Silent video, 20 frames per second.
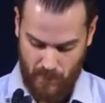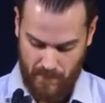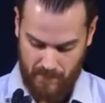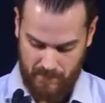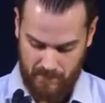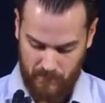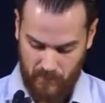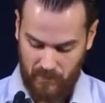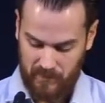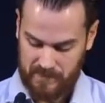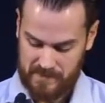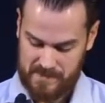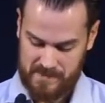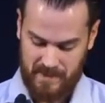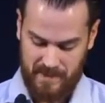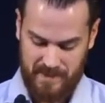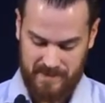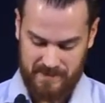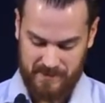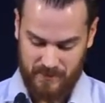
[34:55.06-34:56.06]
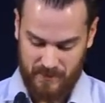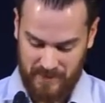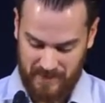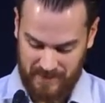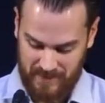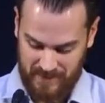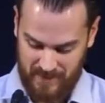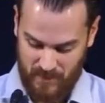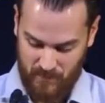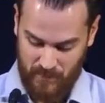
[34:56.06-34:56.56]
Paul is not doing
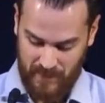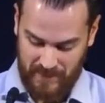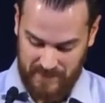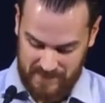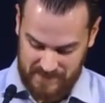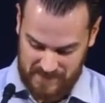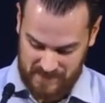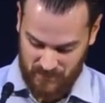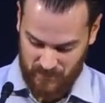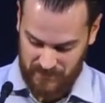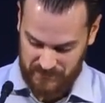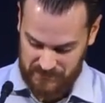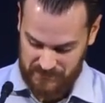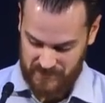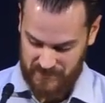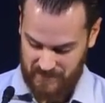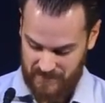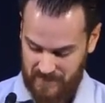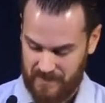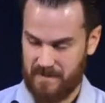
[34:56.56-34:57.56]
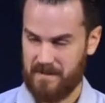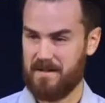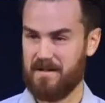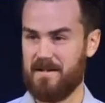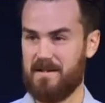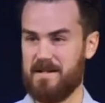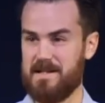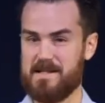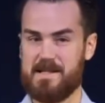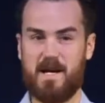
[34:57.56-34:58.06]
a, a bait and switch here,
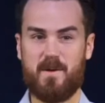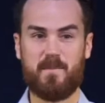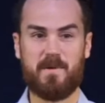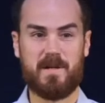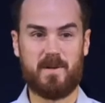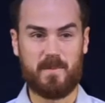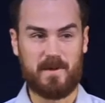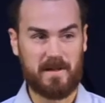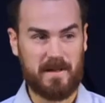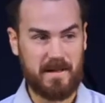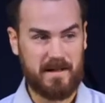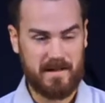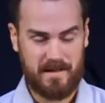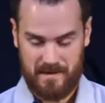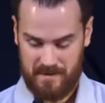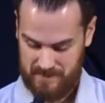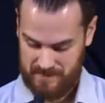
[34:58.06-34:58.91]
he's not manipulating,